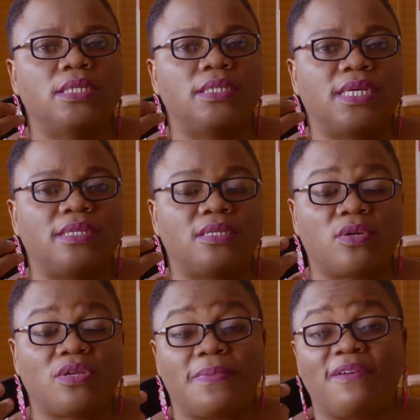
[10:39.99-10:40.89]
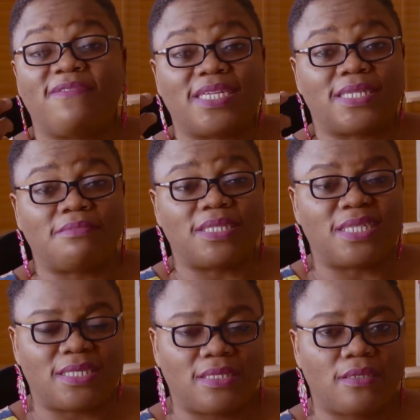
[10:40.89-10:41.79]
They talk about vitamin
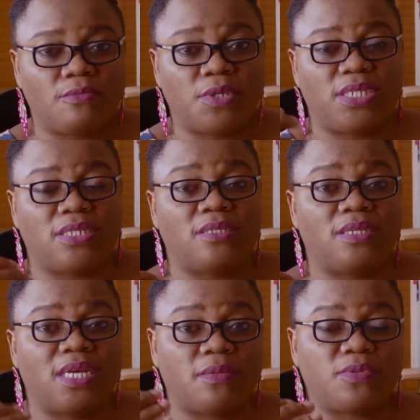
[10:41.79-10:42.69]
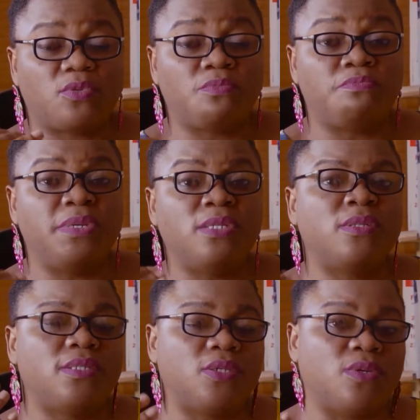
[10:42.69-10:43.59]
C, which helps to
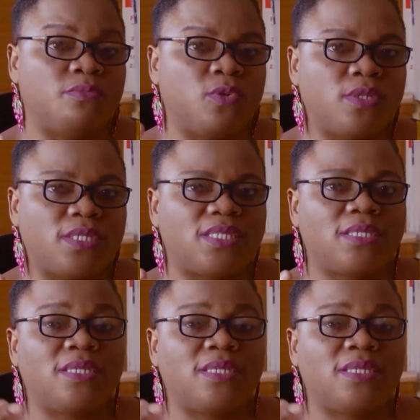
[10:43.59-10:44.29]
build your immunity.